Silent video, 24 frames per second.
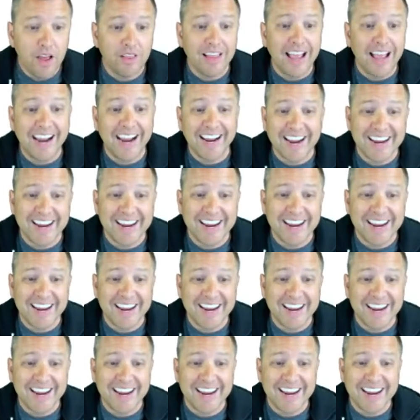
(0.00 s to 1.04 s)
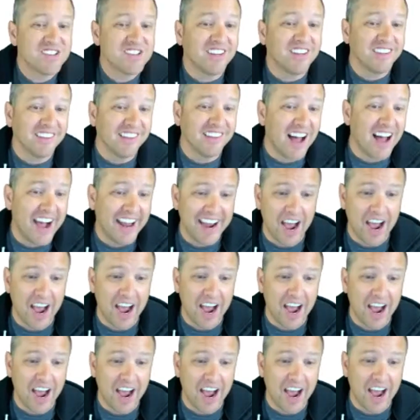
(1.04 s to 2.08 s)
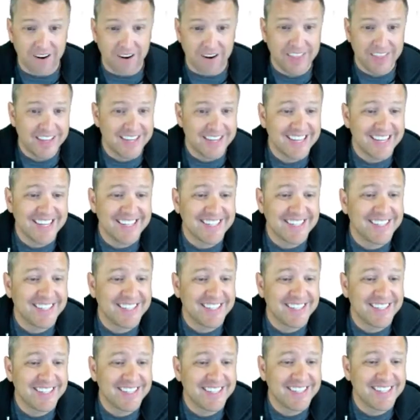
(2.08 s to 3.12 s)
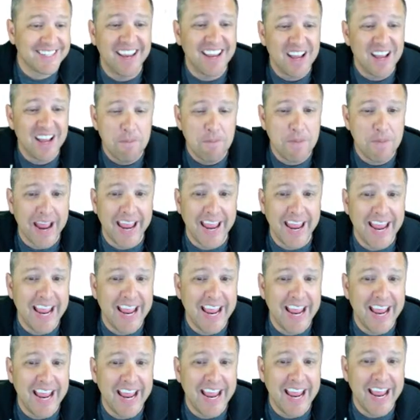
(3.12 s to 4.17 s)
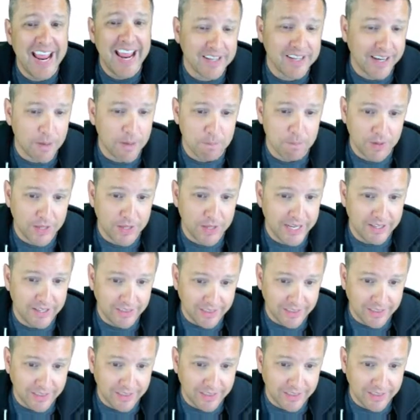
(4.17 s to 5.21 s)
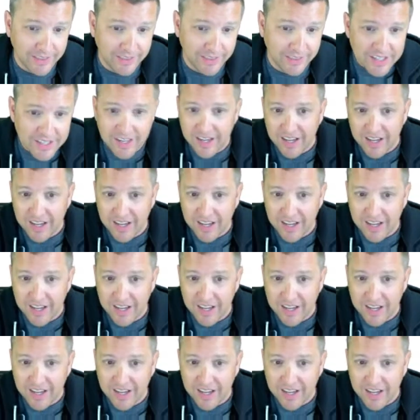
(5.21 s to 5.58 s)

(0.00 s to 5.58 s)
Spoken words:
like I said, there's a lot out of here. This is not by any means a complete list.